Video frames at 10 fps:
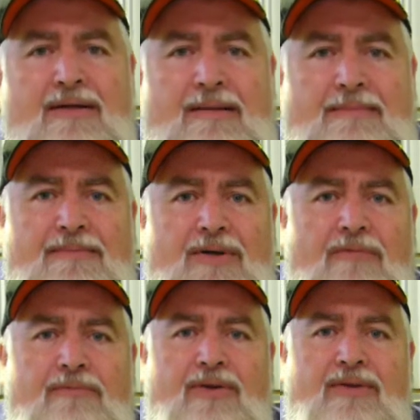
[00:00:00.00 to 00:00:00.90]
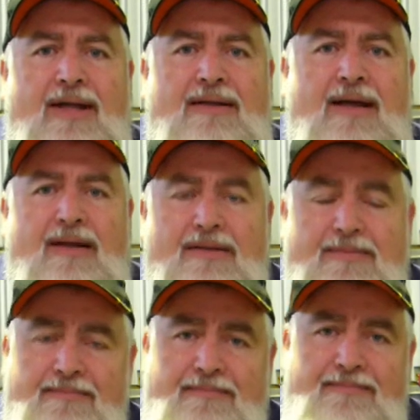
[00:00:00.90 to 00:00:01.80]
often with nut
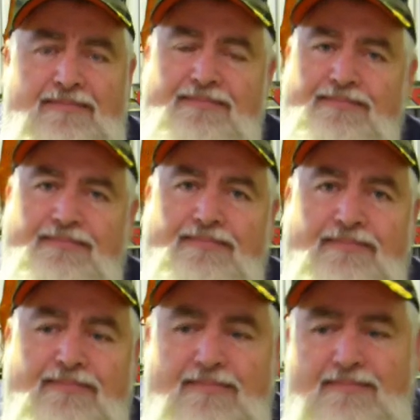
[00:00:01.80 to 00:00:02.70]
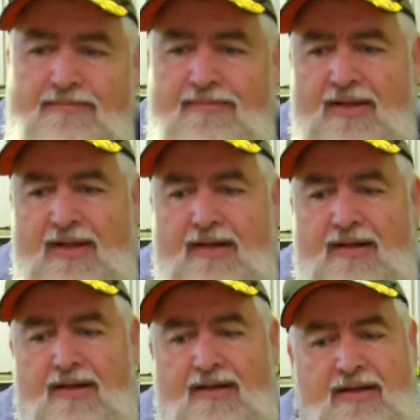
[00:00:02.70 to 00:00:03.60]
guns
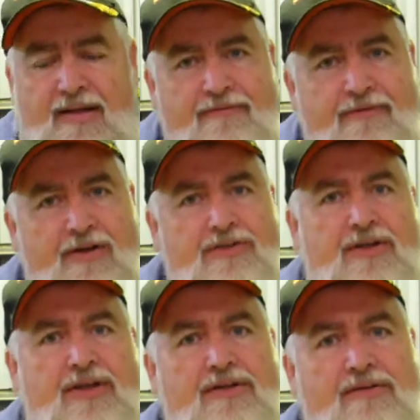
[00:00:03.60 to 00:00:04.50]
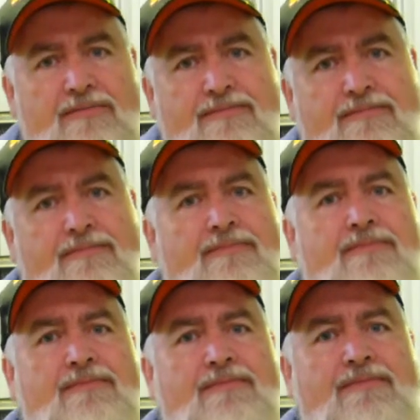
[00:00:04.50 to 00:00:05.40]
that first initial
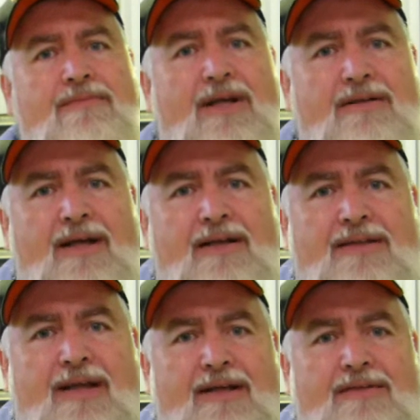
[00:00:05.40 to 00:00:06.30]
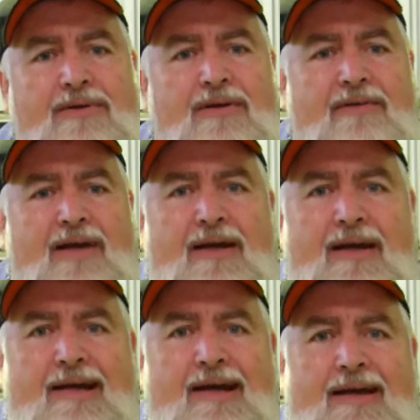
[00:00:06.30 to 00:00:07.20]
10 seconds worth of ack
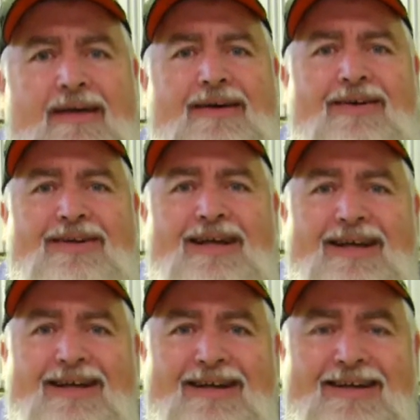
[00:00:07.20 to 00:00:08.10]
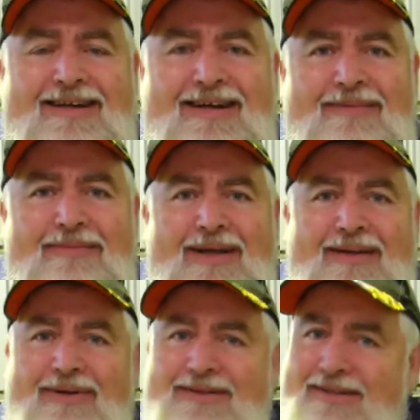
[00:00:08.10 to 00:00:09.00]
on there, they're
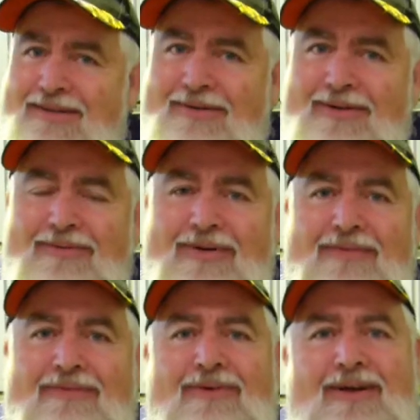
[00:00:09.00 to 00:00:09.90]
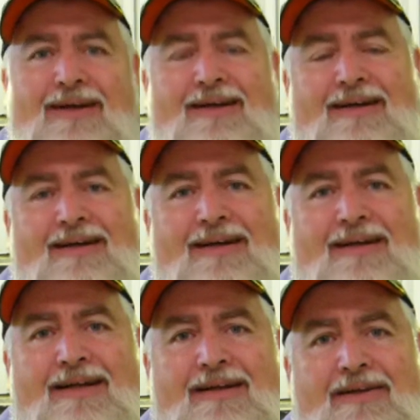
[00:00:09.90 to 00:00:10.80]
the ones that do all the work for you,
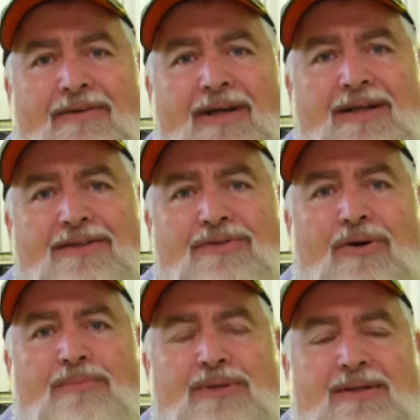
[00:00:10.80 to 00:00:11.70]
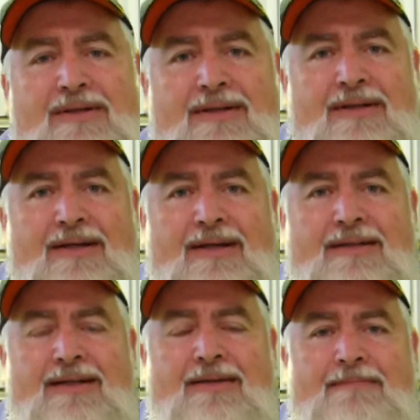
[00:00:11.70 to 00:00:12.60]
and then your air's dropped.
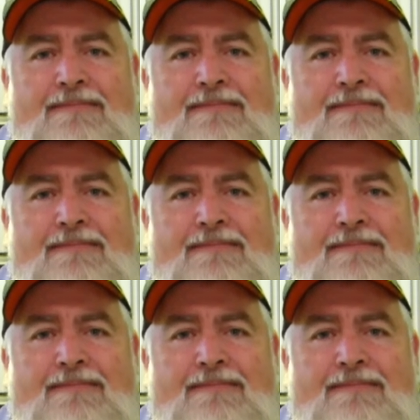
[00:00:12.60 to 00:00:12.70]
And